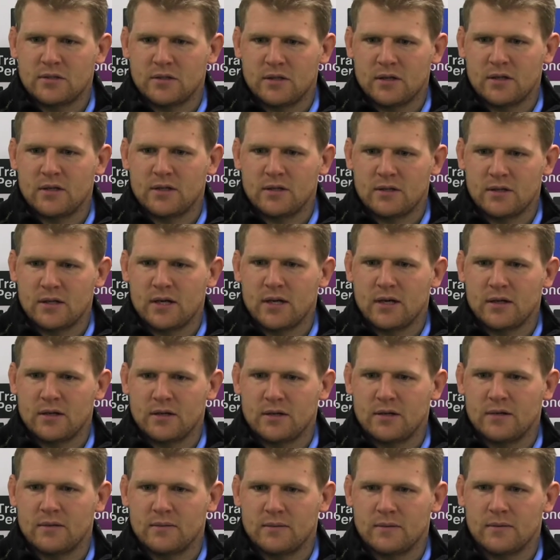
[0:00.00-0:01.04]
You know, they're
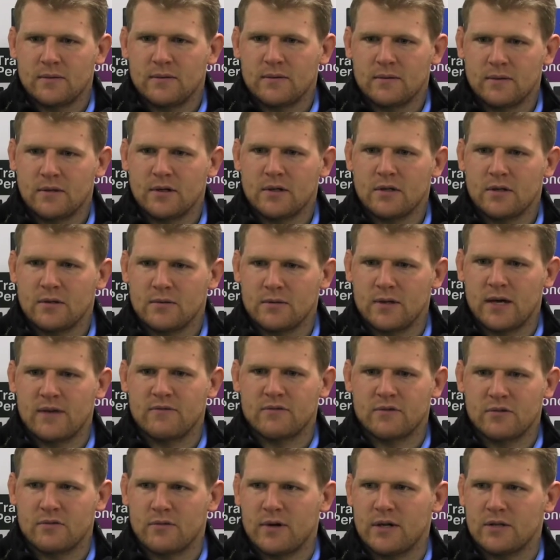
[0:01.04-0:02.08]
gonna have
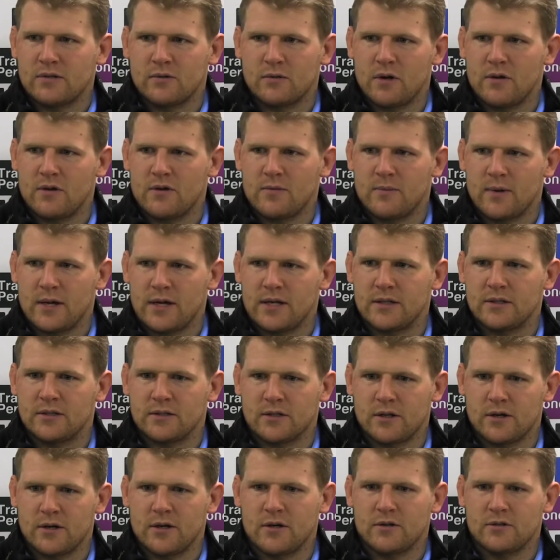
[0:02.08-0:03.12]
threats all over the place.
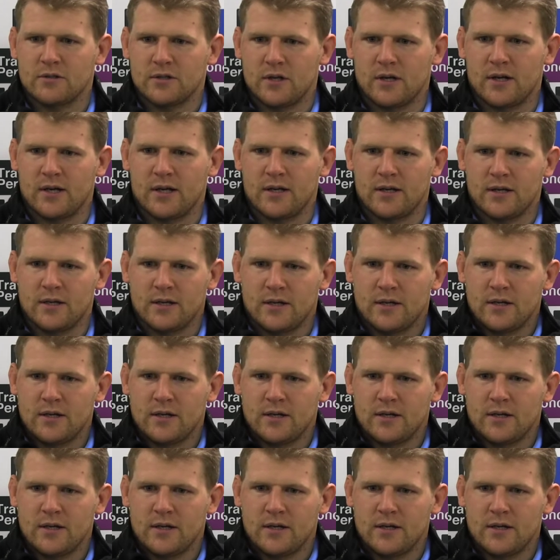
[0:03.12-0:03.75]
So no, certainly